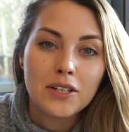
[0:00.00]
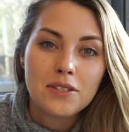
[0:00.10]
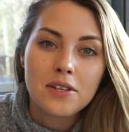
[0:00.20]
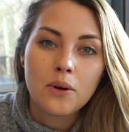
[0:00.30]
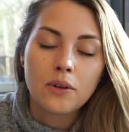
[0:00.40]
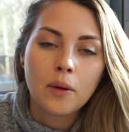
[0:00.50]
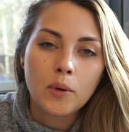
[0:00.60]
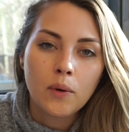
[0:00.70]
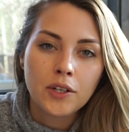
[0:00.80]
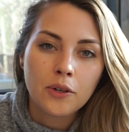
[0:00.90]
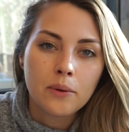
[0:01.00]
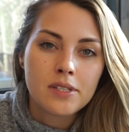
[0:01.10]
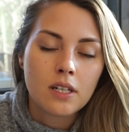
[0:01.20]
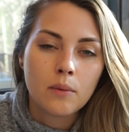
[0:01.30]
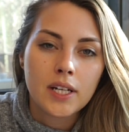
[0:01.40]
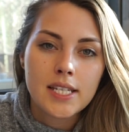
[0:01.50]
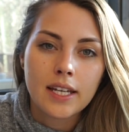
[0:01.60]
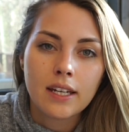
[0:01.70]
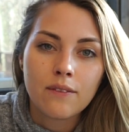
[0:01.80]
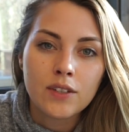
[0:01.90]
So number one, you're always gonna wanna
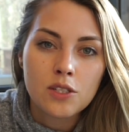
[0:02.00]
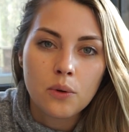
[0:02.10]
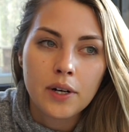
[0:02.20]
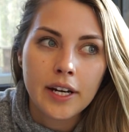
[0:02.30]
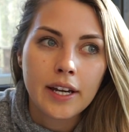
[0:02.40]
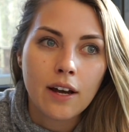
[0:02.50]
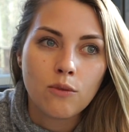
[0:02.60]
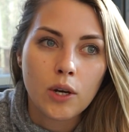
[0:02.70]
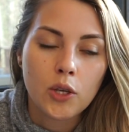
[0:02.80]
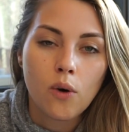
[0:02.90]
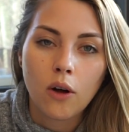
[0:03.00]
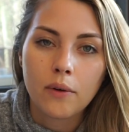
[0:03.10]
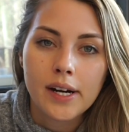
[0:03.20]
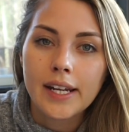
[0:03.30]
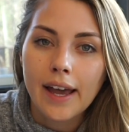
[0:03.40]
take an inventory of what you already